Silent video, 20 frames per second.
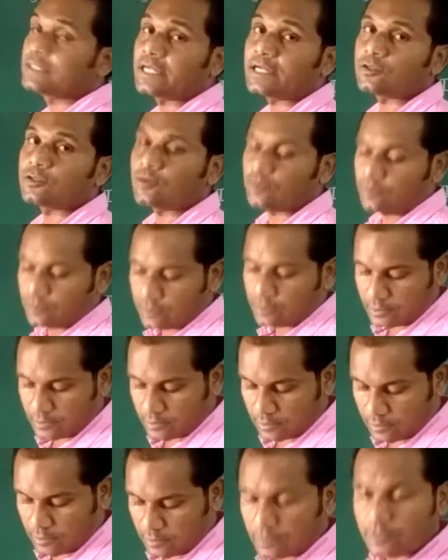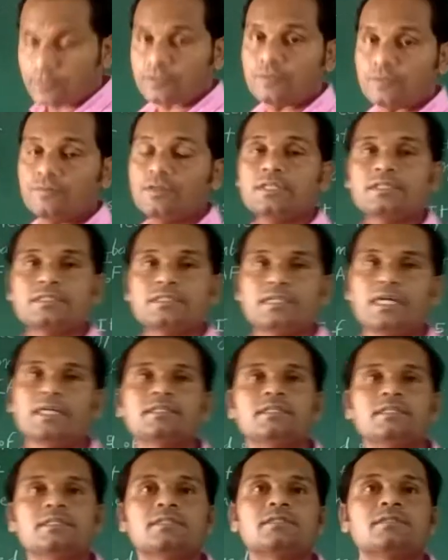Technology. We'll
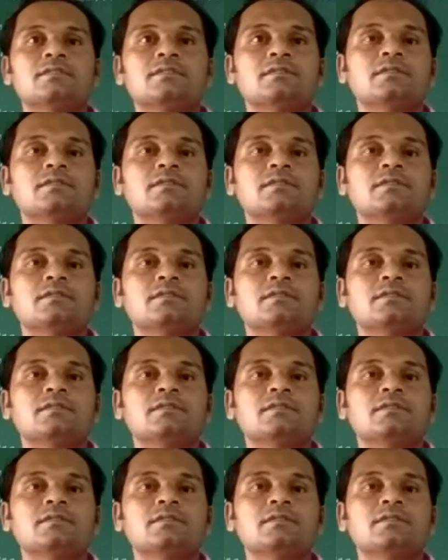start this